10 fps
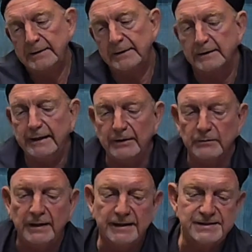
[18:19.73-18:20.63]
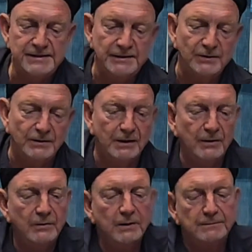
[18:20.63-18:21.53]
Let it rest in your
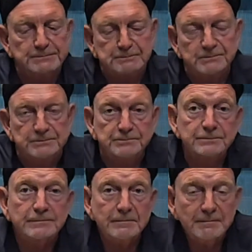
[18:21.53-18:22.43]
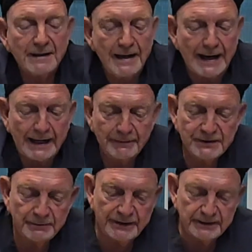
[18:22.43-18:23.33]
lower
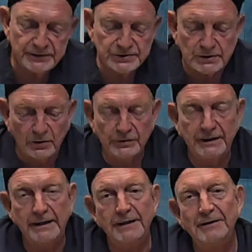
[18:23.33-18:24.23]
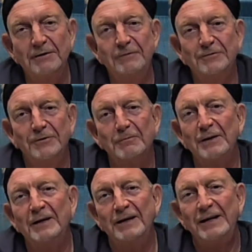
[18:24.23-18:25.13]
abdomen. Just hold it in there for a
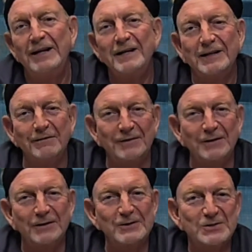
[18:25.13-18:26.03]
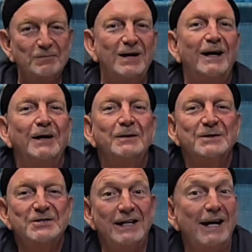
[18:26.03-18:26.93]
minute. Give it a good smile and
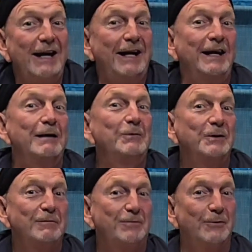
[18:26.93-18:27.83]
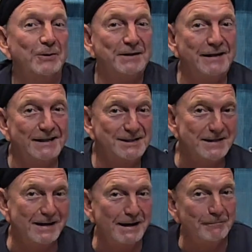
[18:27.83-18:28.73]
say, hey, I'm looking forward to next
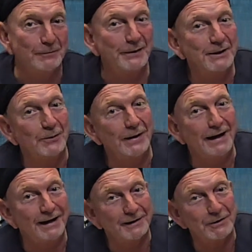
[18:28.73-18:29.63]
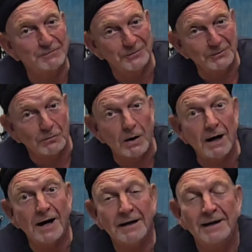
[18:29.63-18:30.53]
time when we go out and go for a
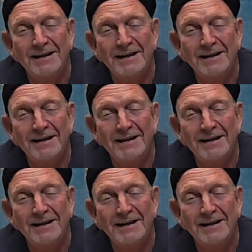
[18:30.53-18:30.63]
walk